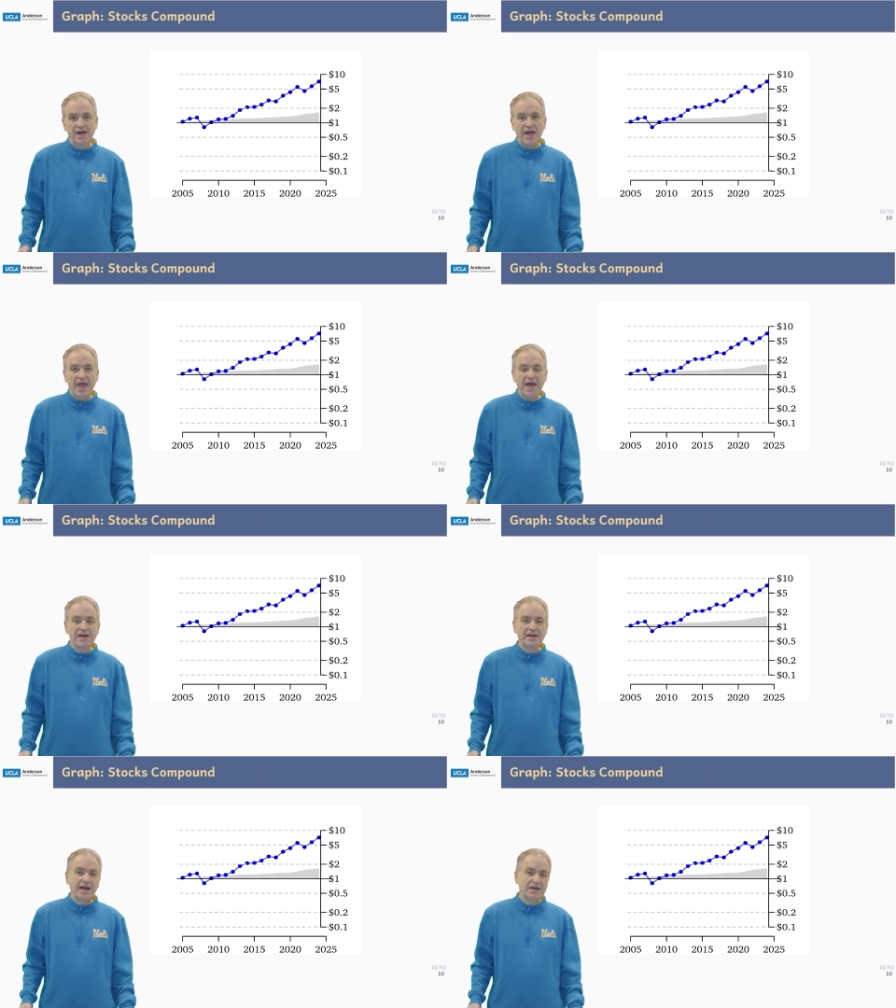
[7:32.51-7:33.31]

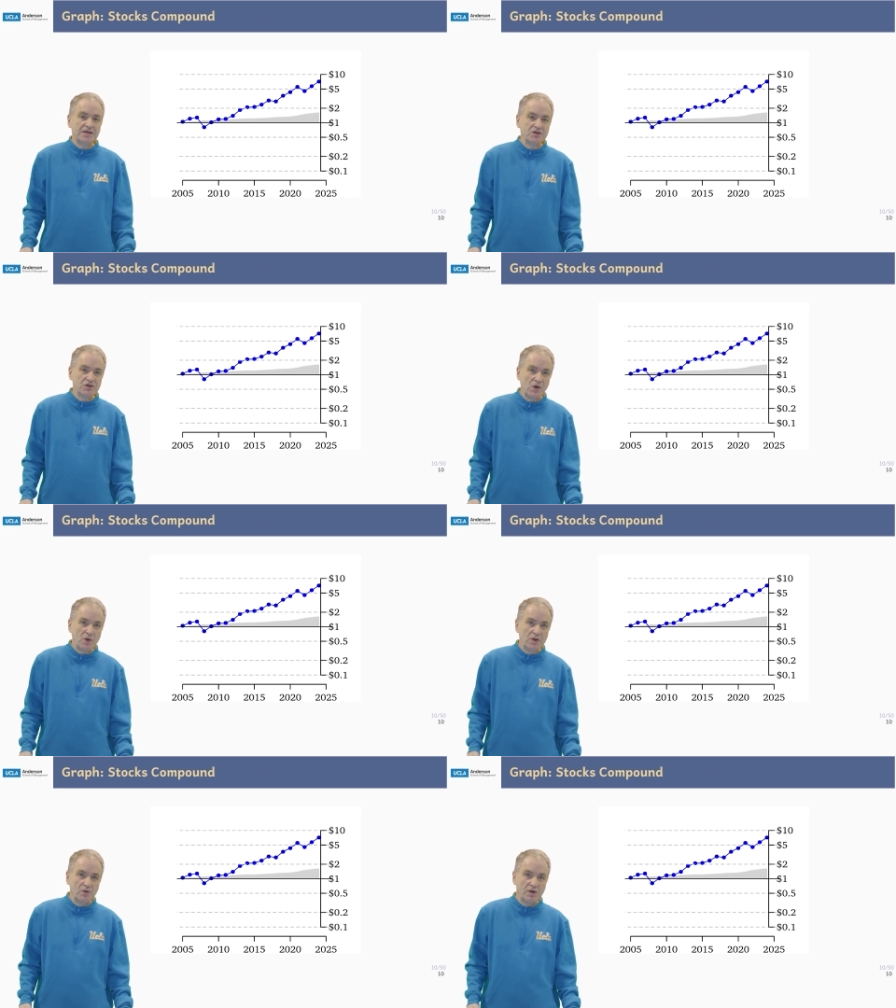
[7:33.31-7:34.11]
And I can show
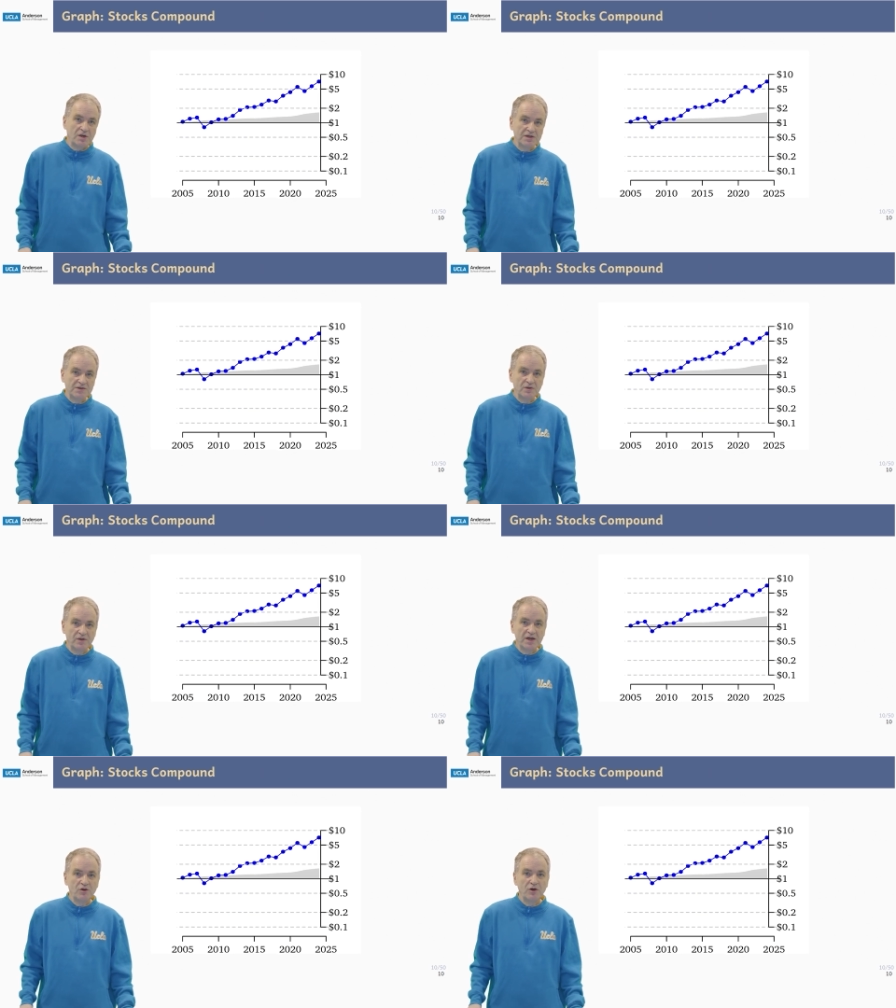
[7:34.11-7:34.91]
you also the
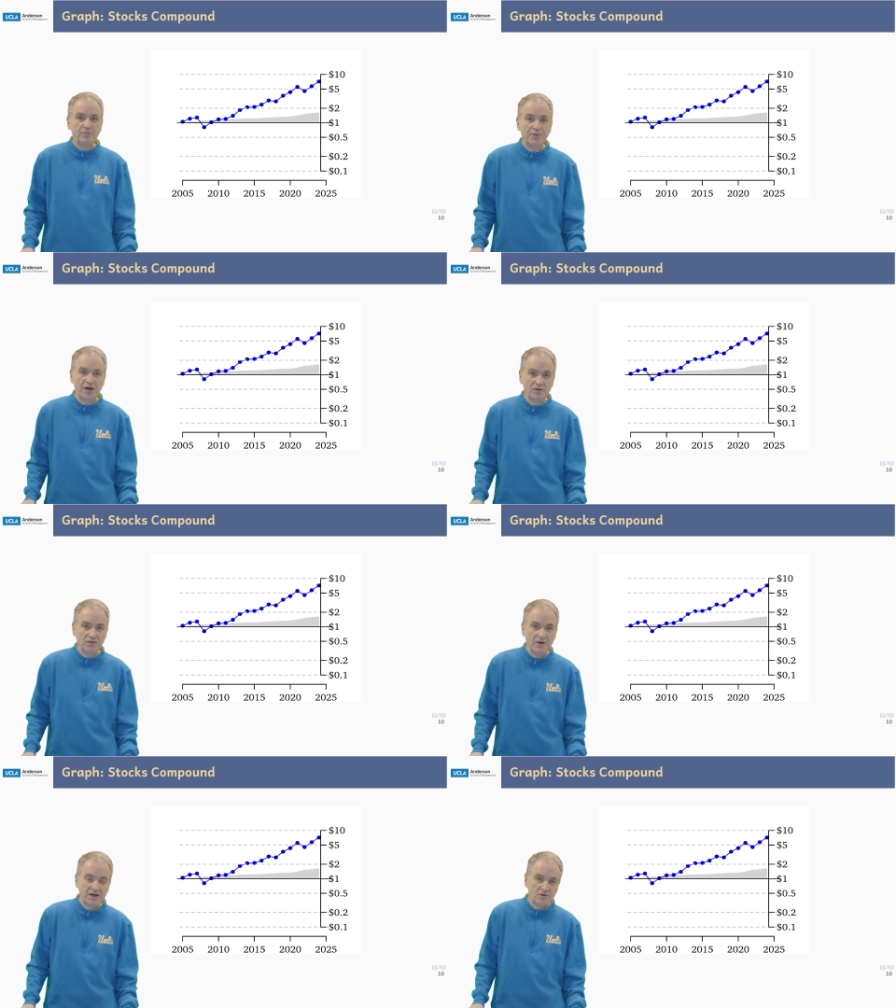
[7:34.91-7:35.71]
compound
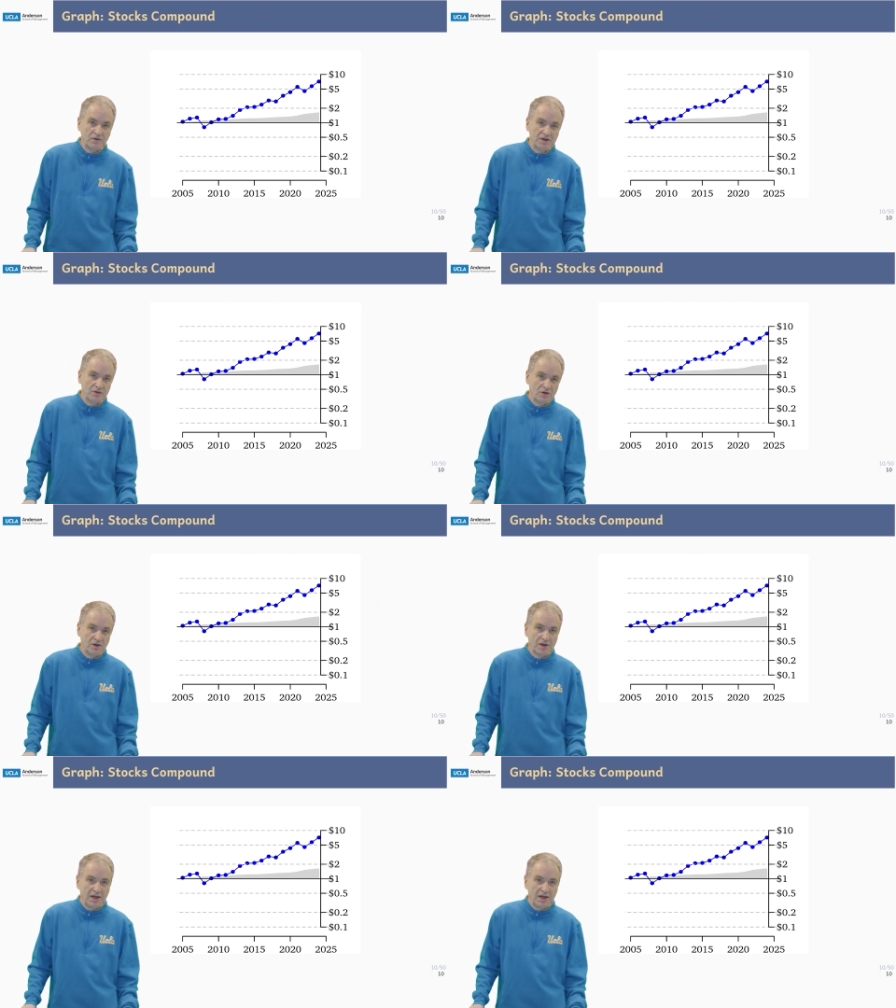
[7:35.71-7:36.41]
rate of return.